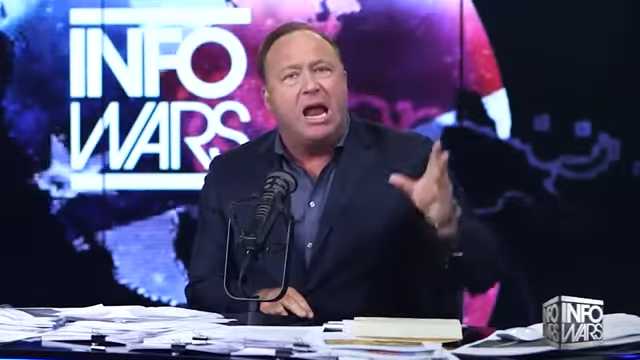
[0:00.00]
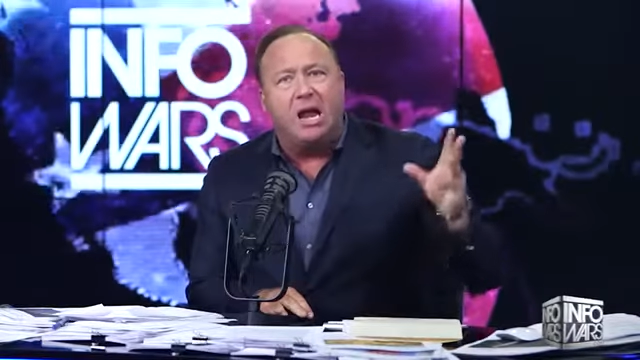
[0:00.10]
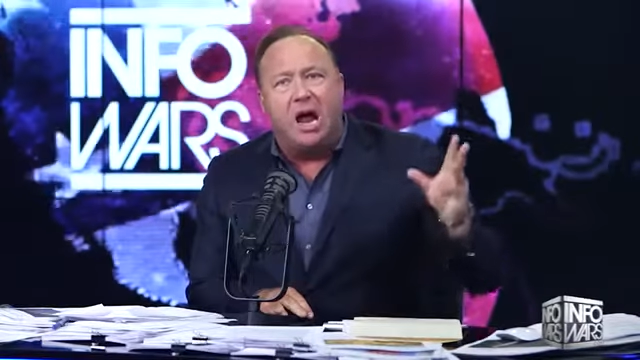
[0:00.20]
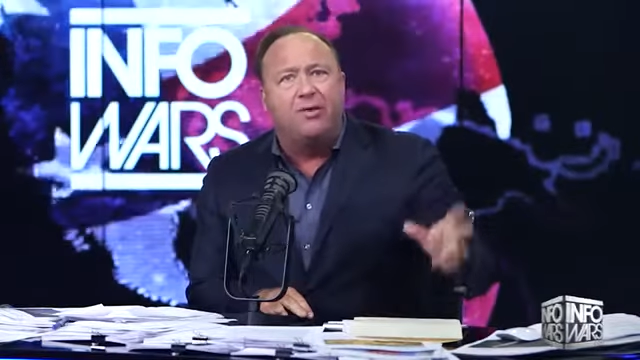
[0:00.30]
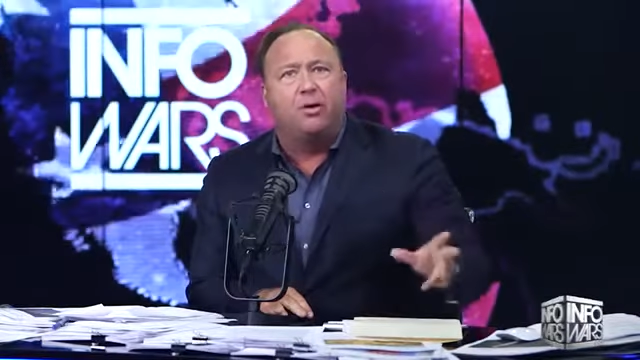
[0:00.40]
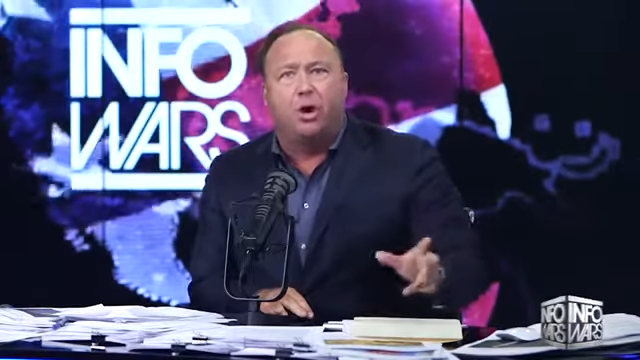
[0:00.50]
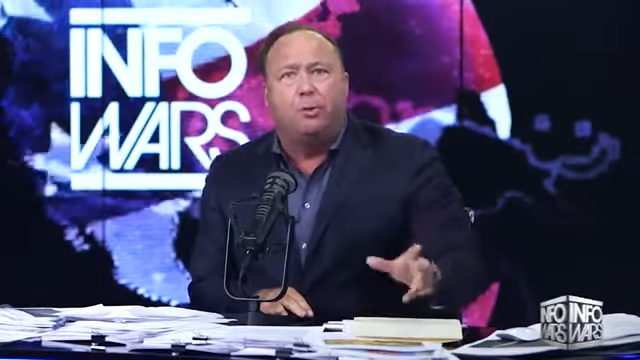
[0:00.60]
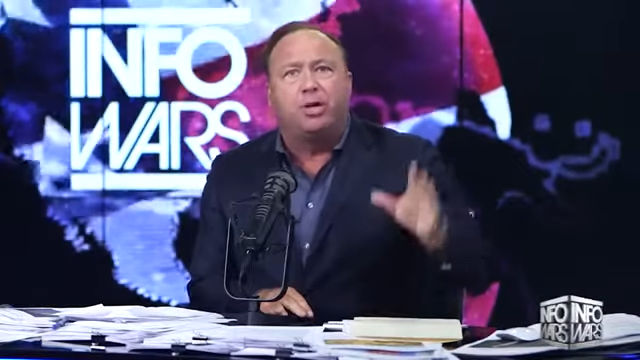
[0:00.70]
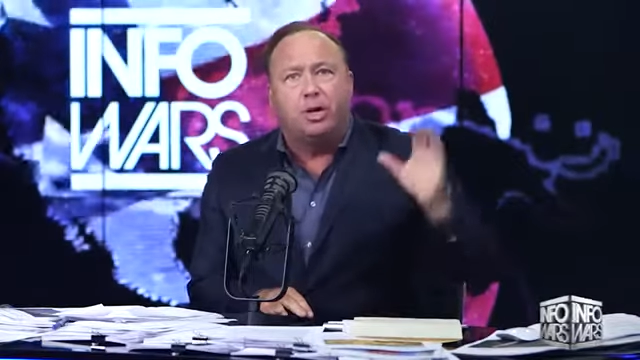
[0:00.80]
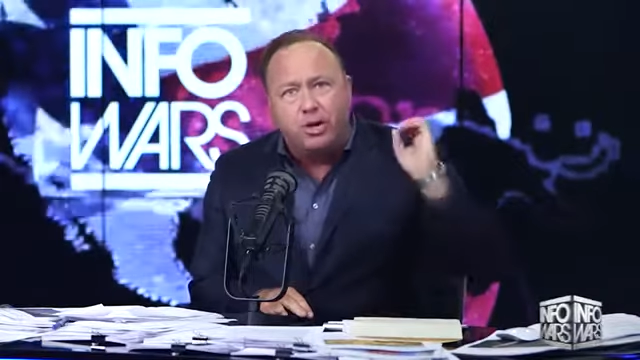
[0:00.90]
and other
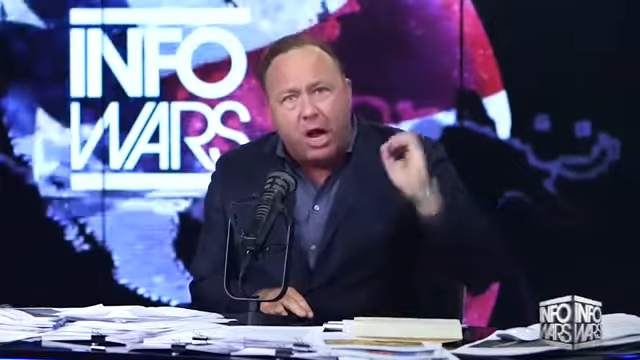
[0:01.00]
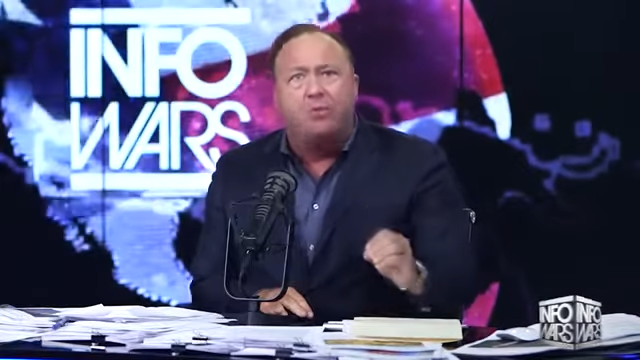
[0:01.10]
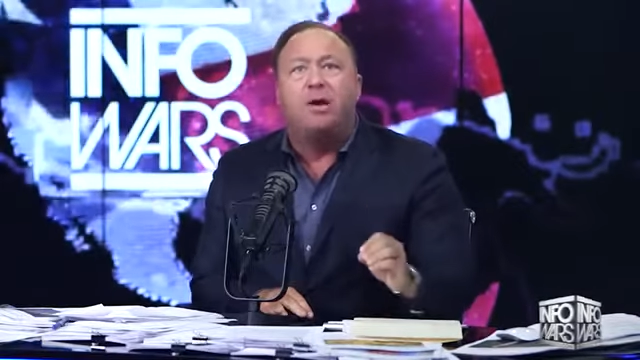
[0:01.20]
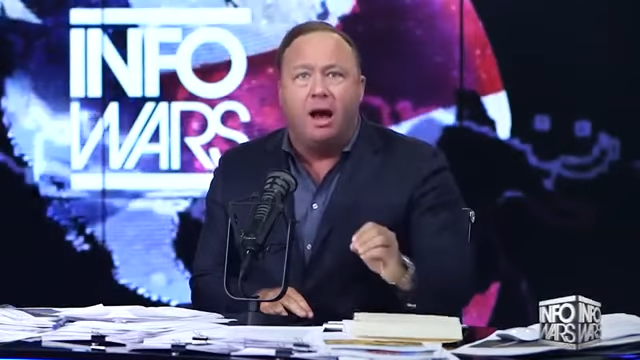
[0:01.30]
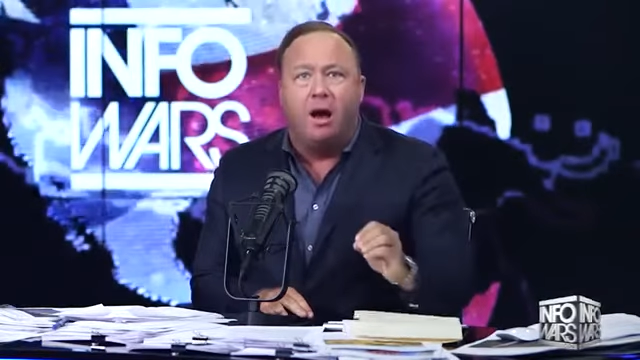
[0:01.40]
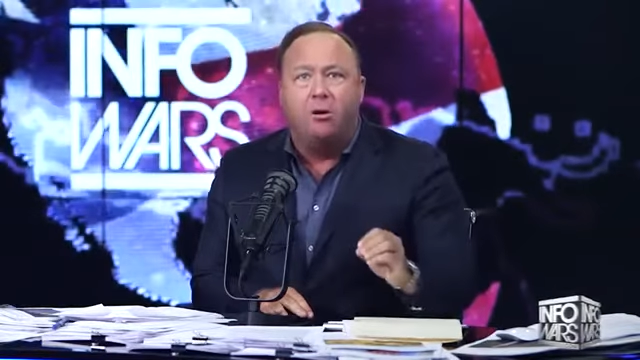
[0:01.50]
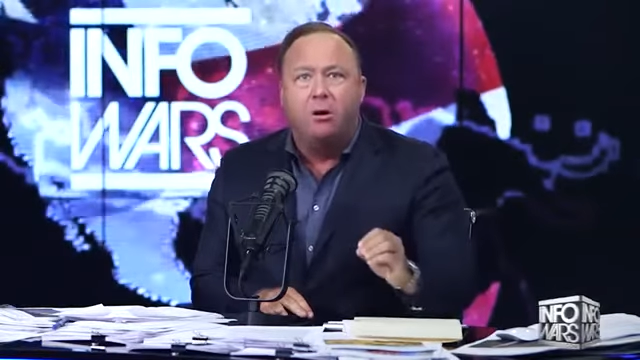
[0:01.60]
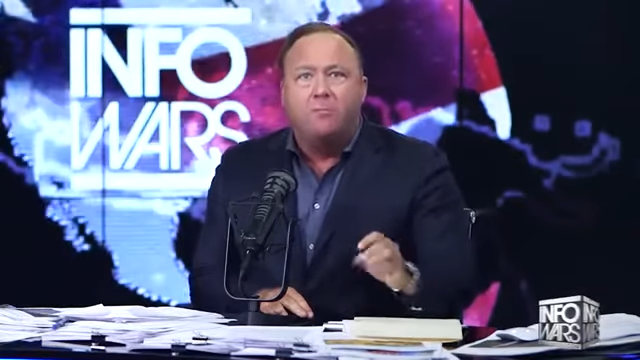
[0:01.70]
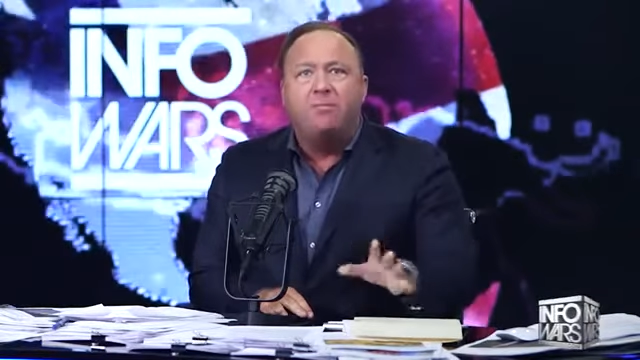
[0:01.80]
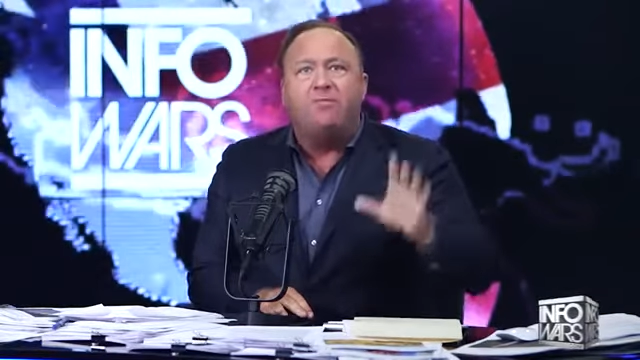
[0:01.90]
groups know now
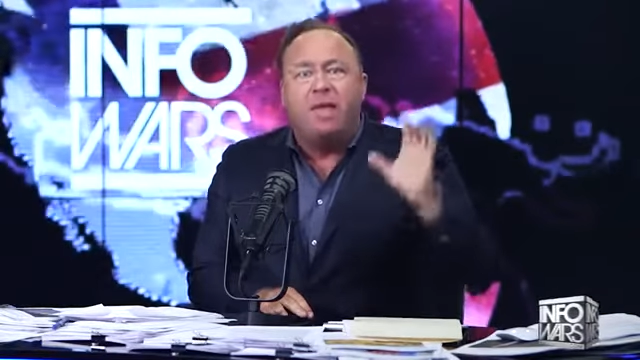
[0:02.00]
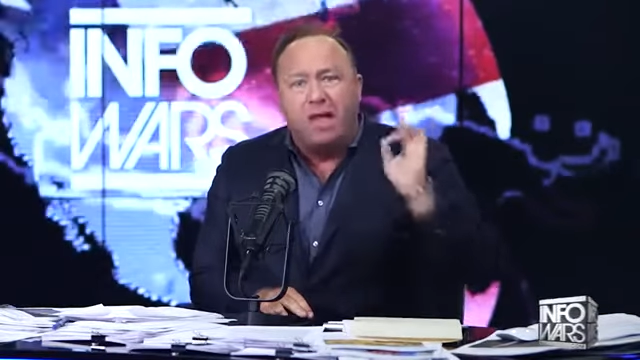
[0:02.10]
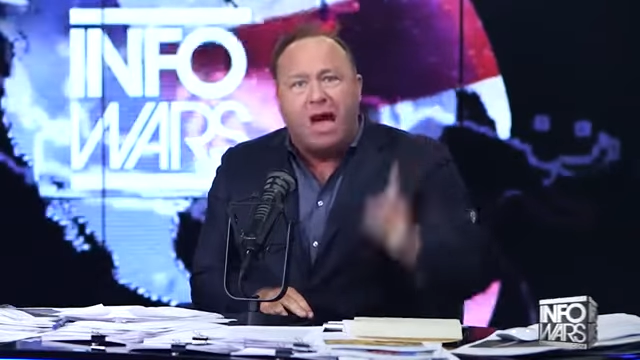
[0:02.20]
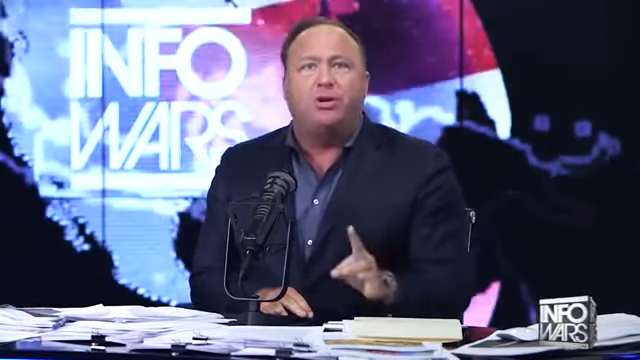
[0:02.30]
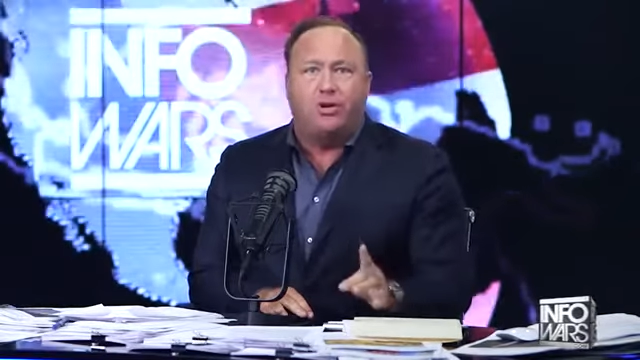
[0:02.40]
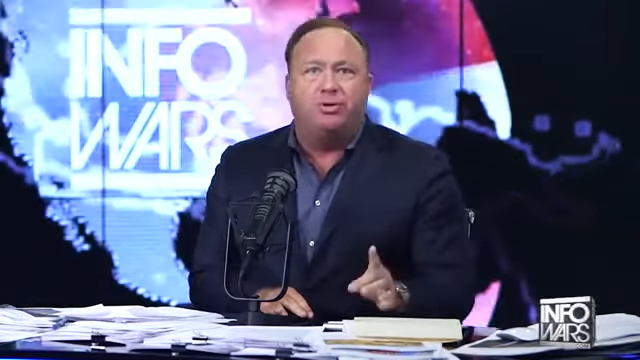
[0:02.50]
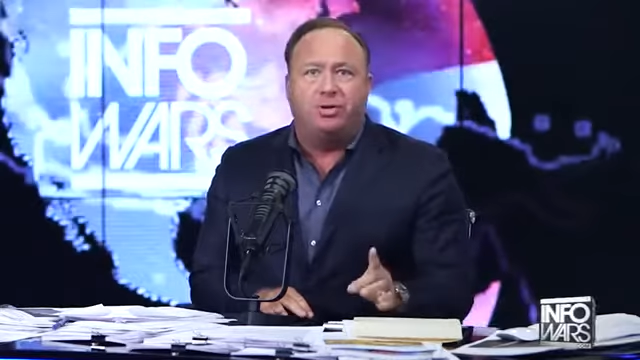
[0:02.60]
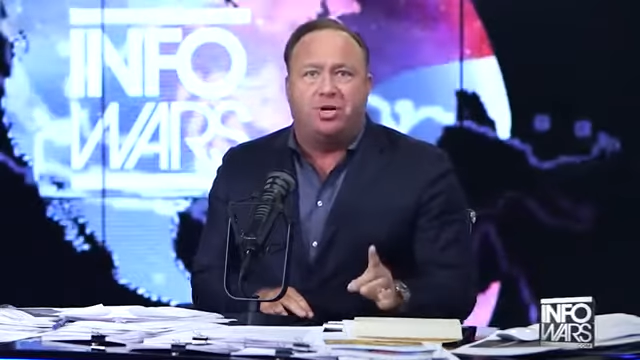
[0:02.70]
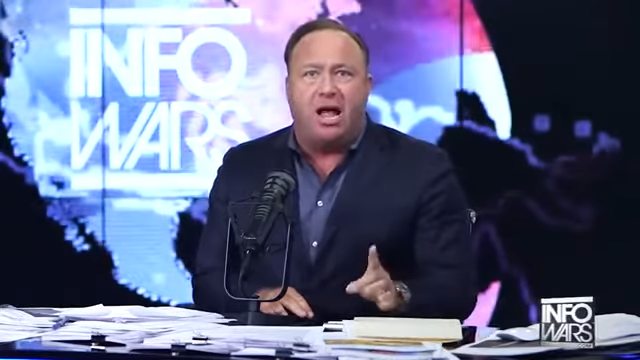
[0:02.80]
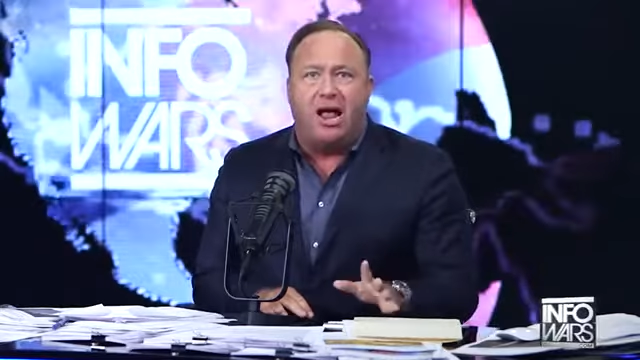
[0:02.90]
that they've got to choose a